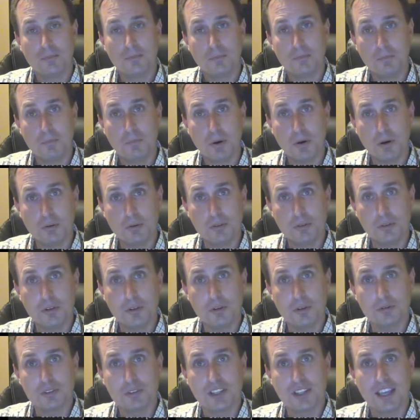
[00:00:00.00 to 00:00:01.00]
both
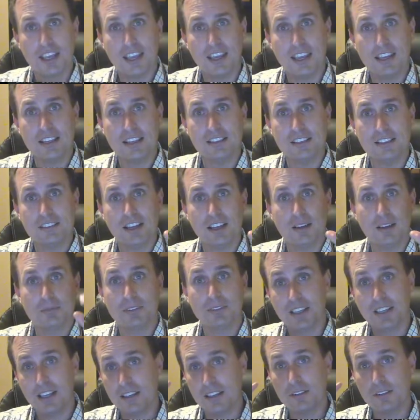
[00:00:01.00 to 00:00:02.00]
those gains
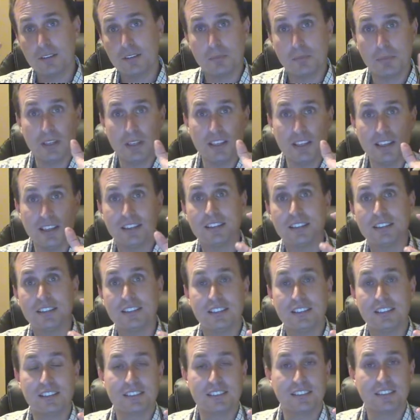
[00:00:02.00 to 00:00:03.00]
up together, the P and the
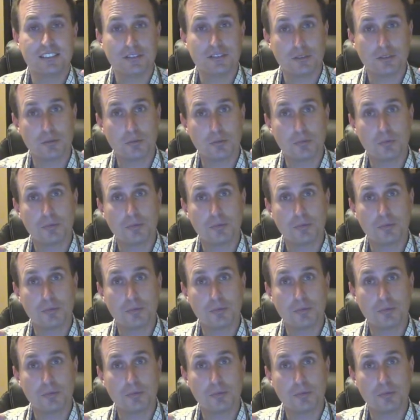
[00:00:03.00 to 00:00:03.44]
D, since